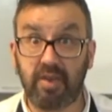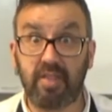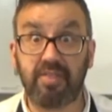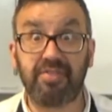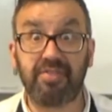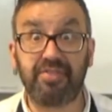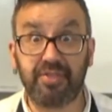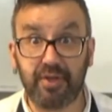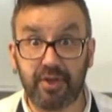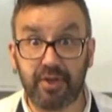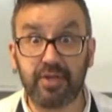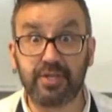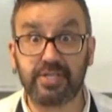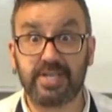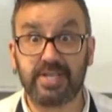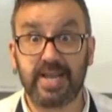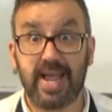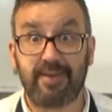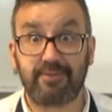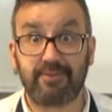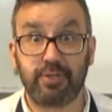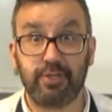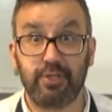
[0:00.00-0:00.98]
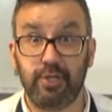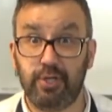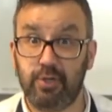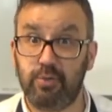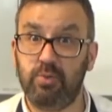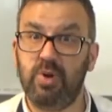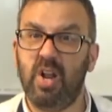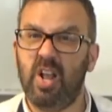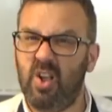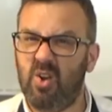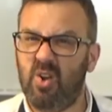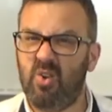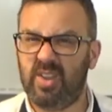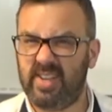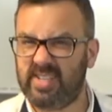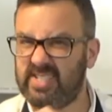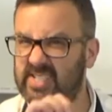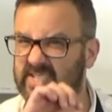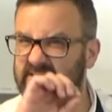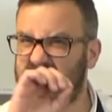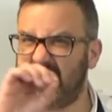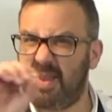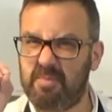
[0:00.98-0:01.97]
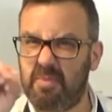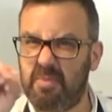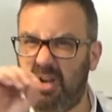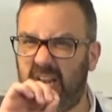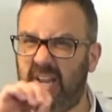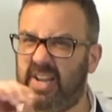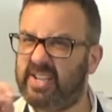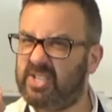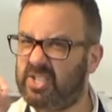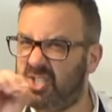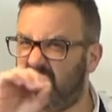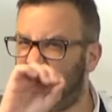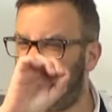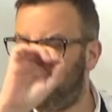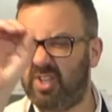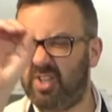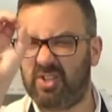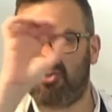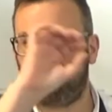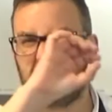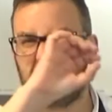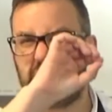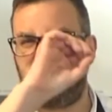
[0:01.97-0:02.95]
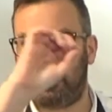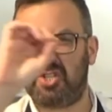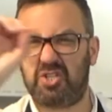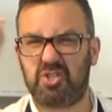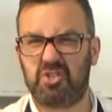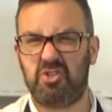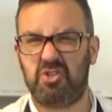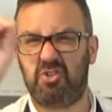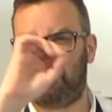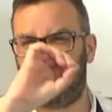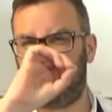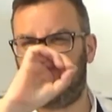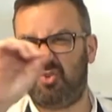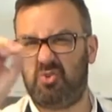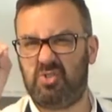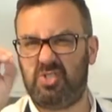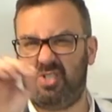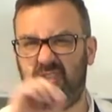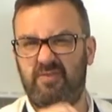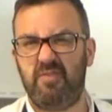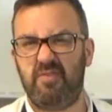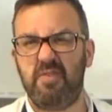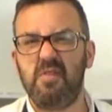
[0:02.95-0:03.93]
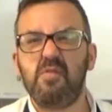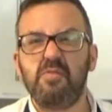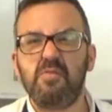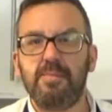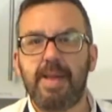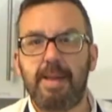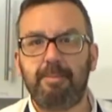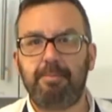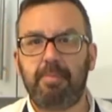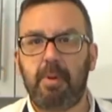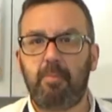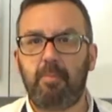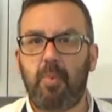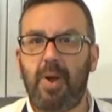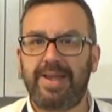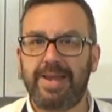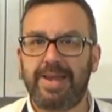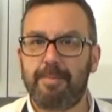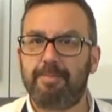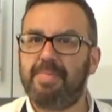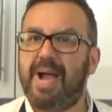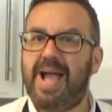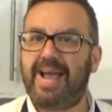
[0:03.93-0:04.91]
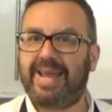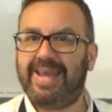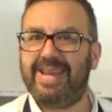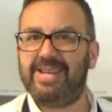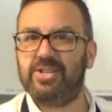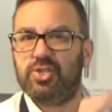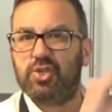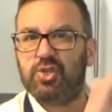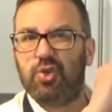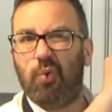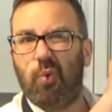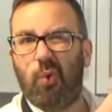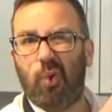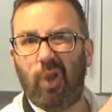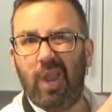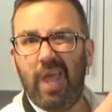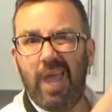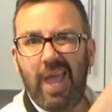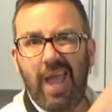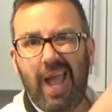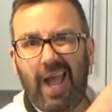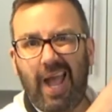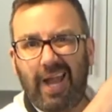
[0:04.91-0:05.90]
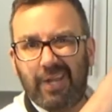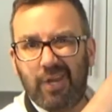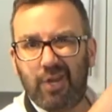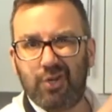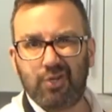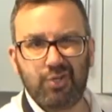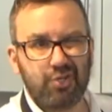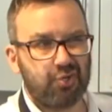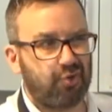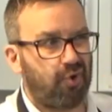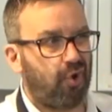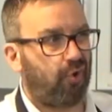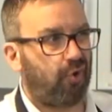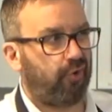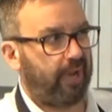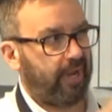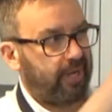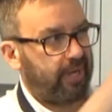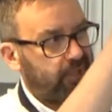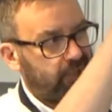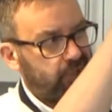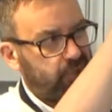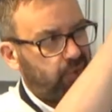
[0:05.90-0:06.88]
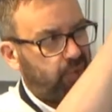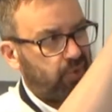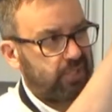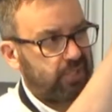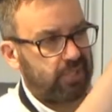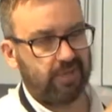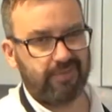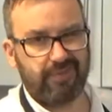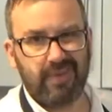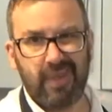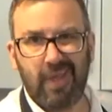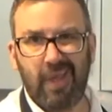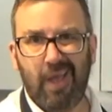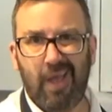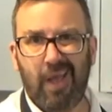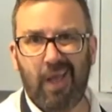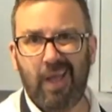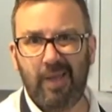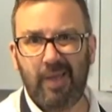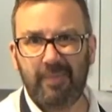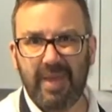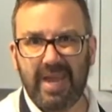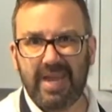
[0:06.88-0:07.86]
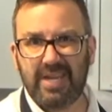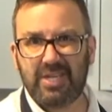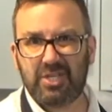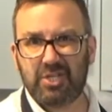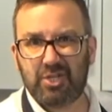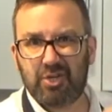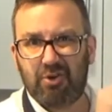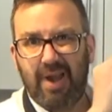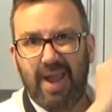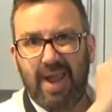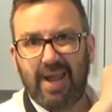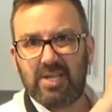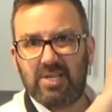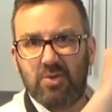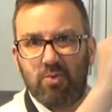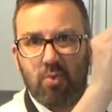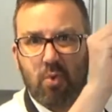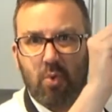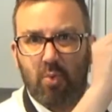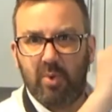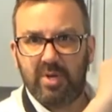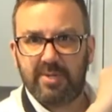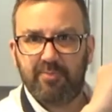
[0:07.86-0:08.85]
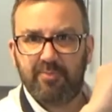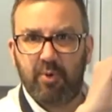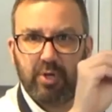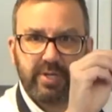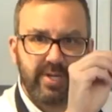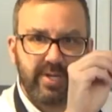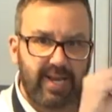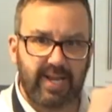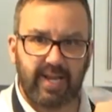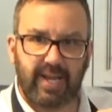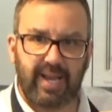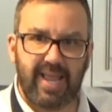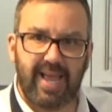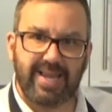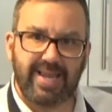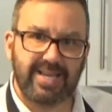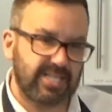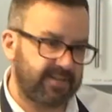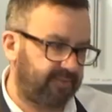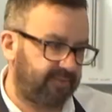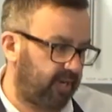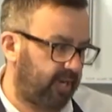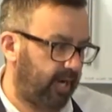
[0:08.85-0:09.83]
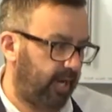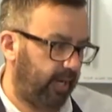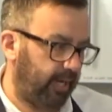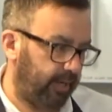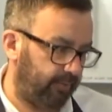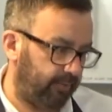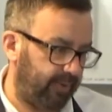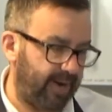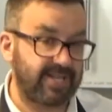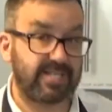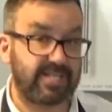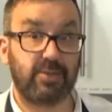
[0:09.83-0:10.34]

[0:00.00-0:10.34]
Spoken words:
Thursday afternoon, is similar to the traditional sort of, you remember when you're back in school and you're drawing sort of Easter eggs, you always put little lines of colour, right?